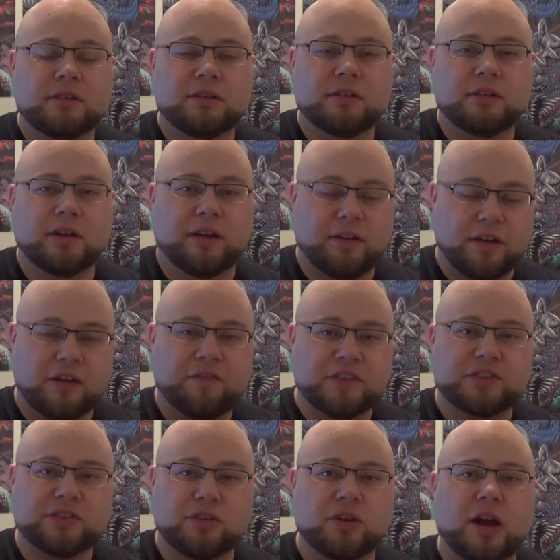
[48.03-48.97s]
a
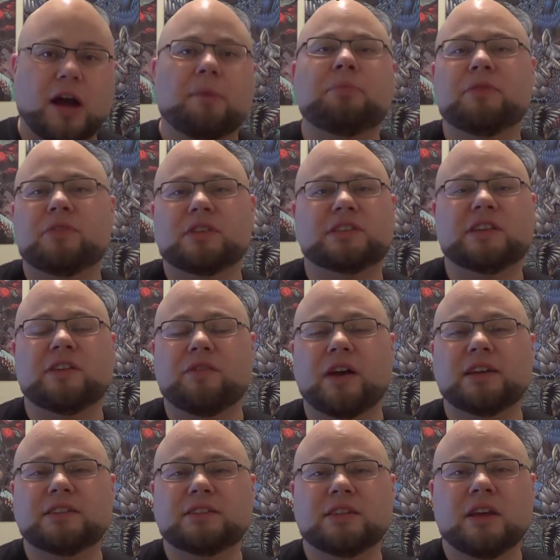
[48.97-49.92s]
physical copy of this
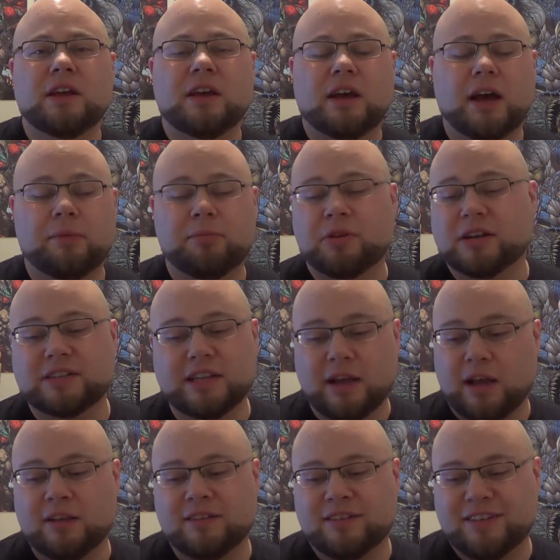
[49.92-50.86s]
device, because
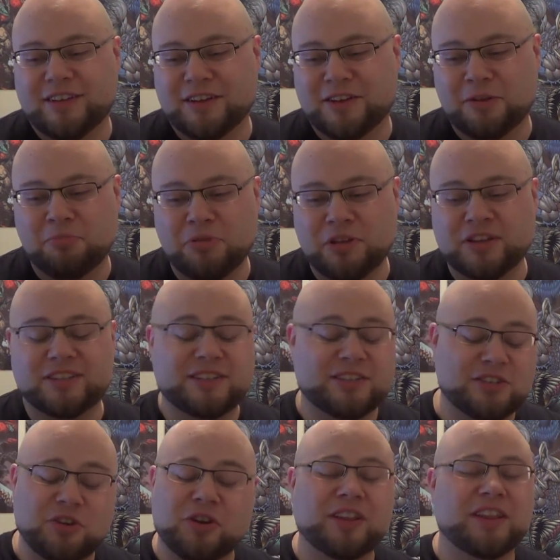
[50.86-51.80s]
to be
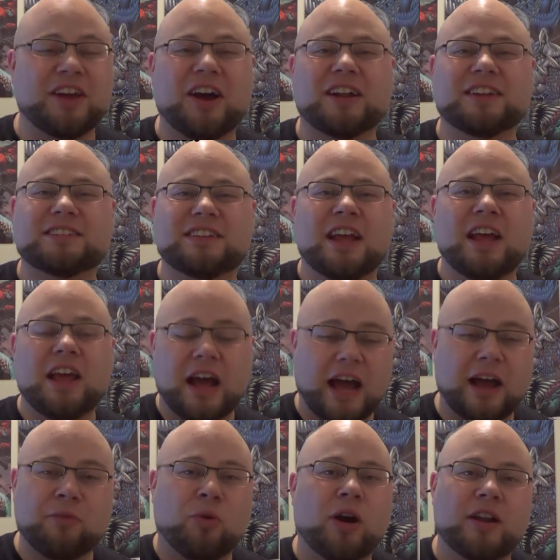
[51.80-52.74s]
totally honest,
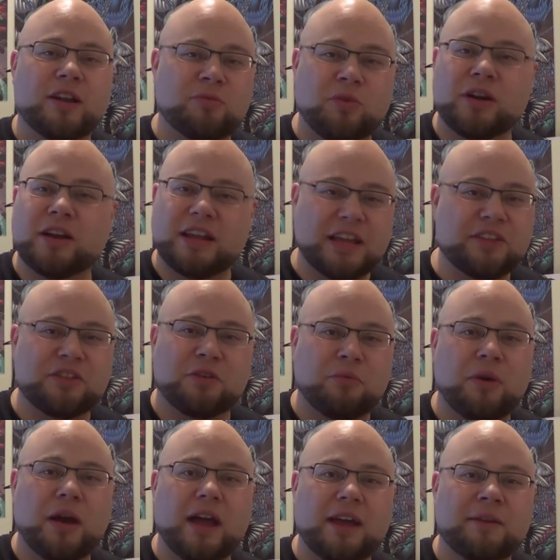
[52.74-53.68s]
I wanted one either
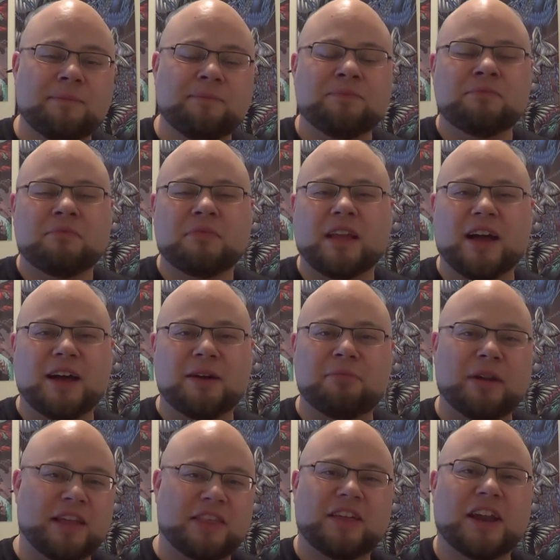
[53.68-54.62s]
way.
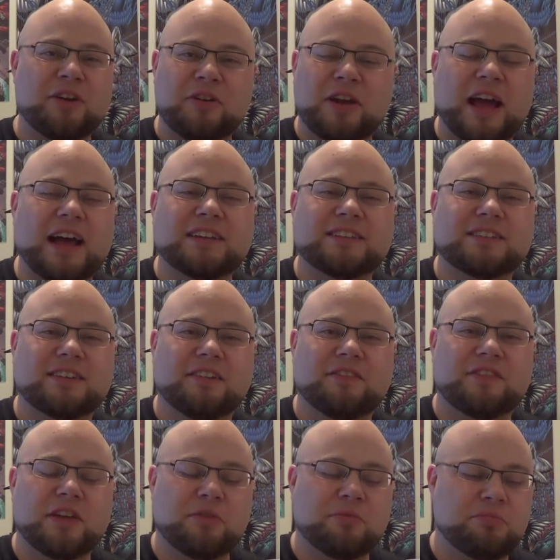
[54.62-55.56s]
But I thought I would ask
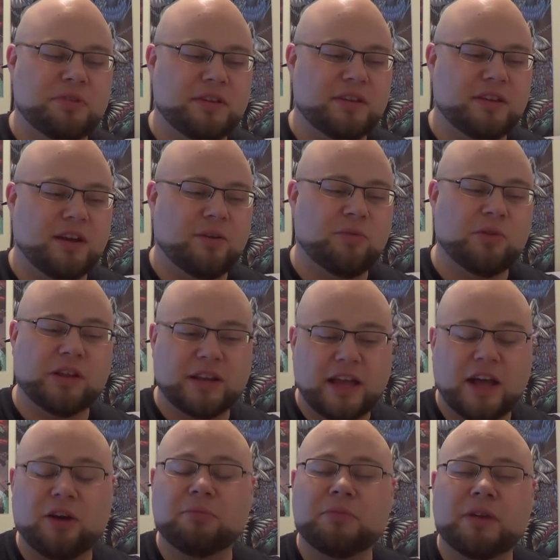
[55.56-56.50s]
if they'd be willing to
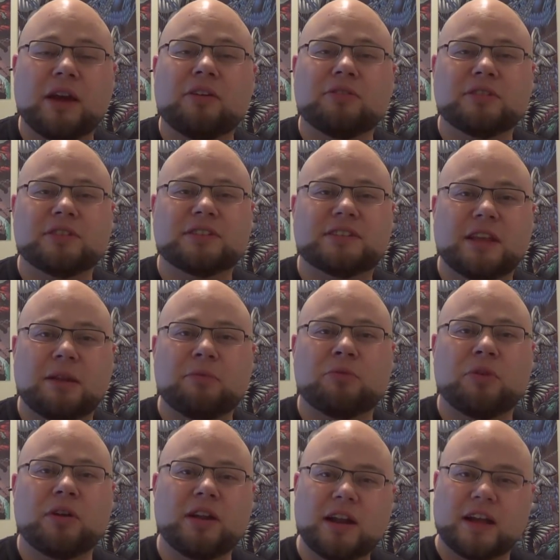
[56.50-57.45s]
help me out, send me
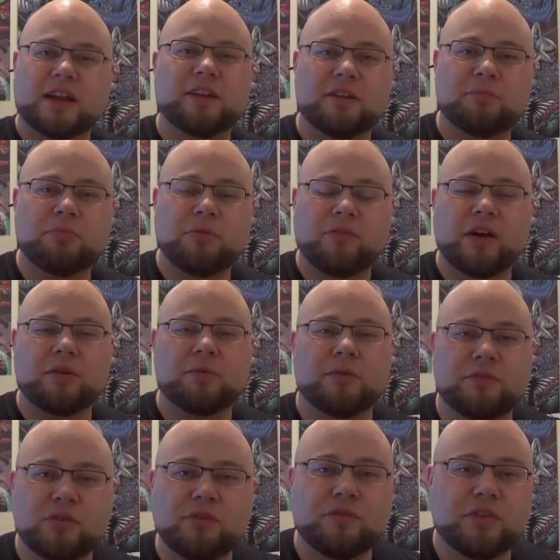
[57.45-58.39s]
one, and I can provide a
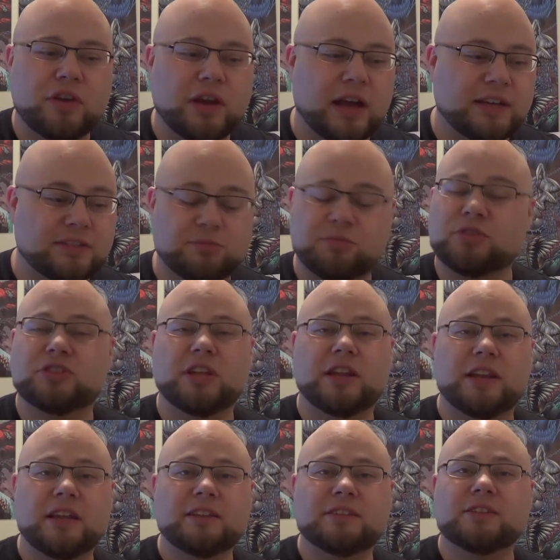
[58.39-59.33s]
review for you guys, which they
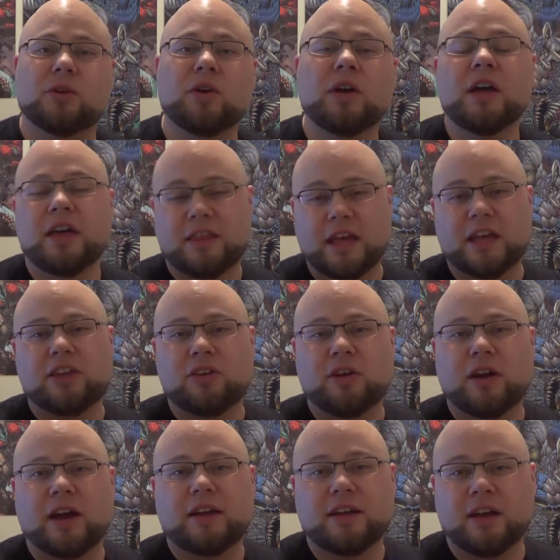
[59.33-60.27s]
did. So thank you
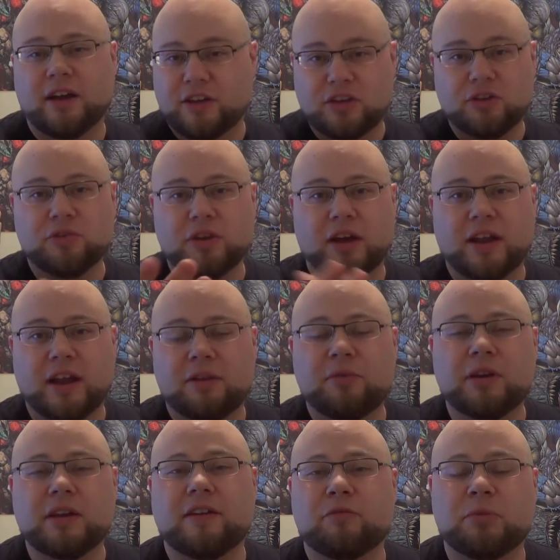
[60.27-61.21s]
guys, Huion
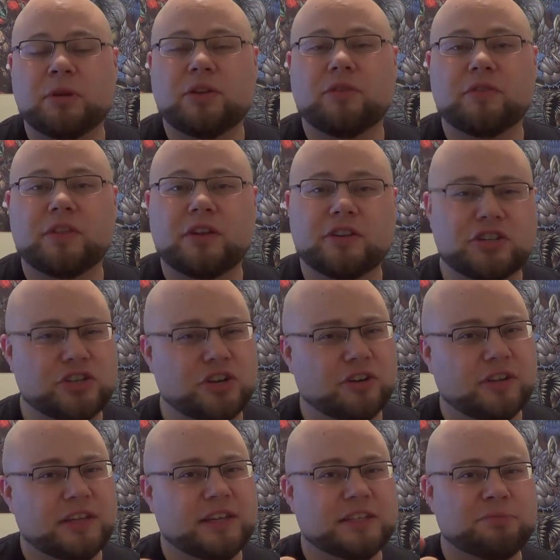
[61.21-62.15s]
anyway, everybody over there,
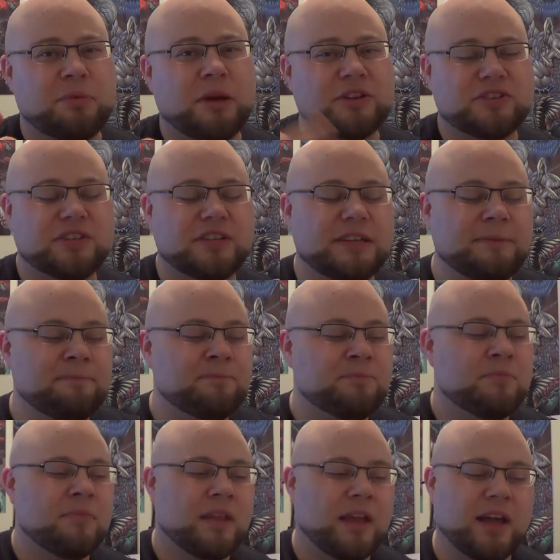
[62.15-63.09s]
Shirley especially.
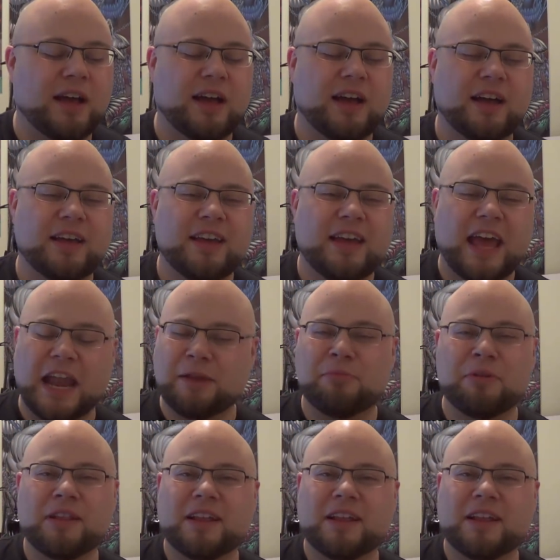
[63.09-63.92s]
Anybody